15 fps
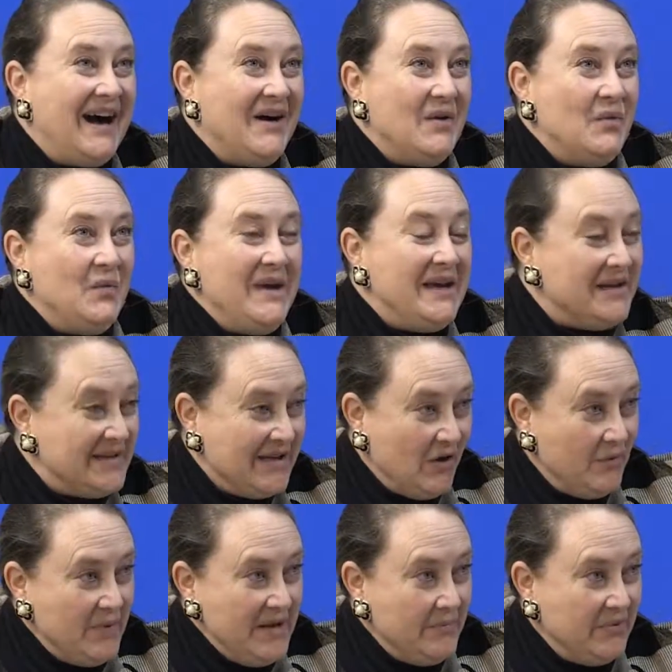we could tell
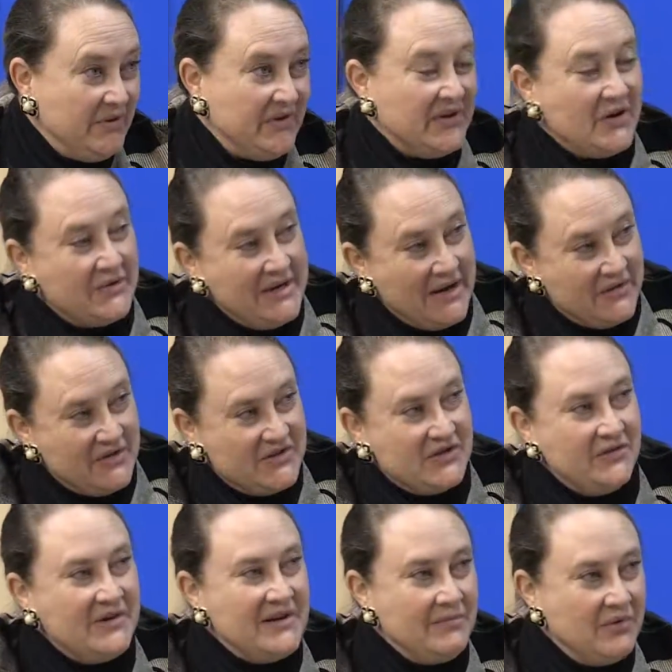people to go down to
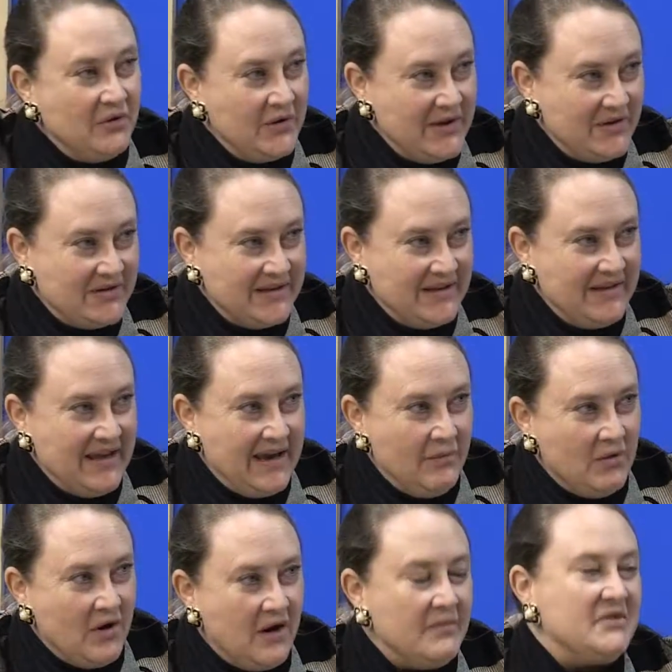certain employers and they were
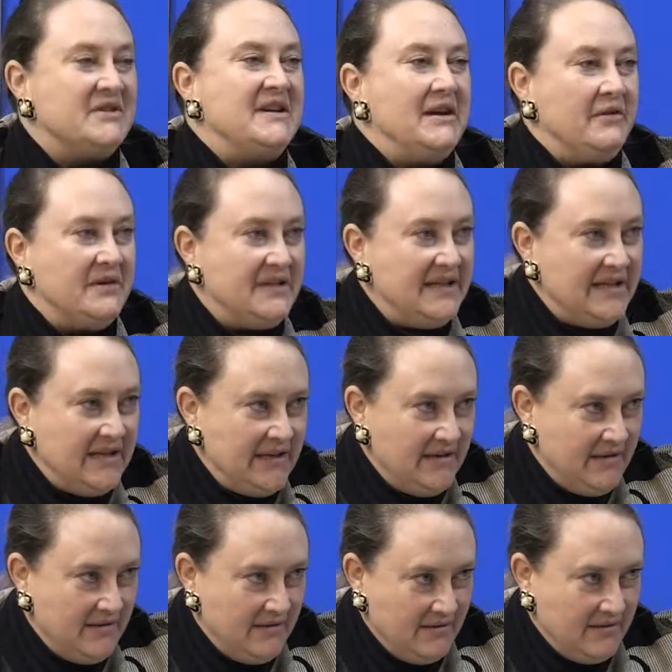almost guaranteed
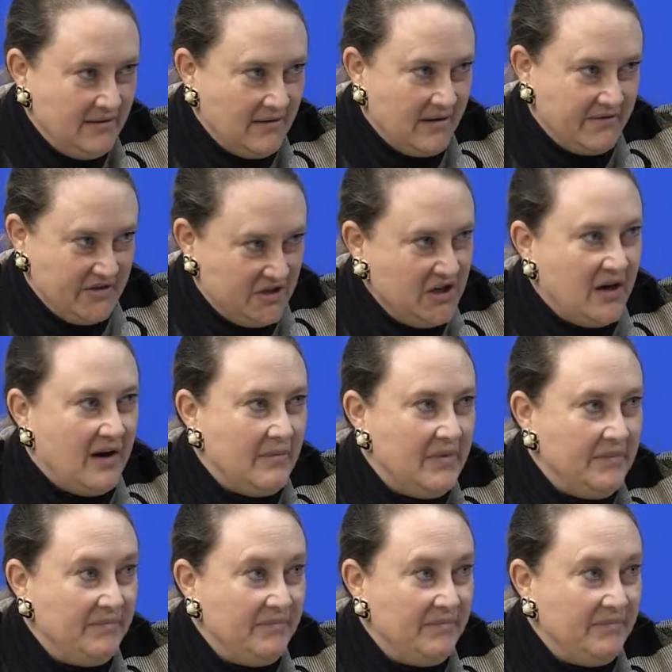of a job.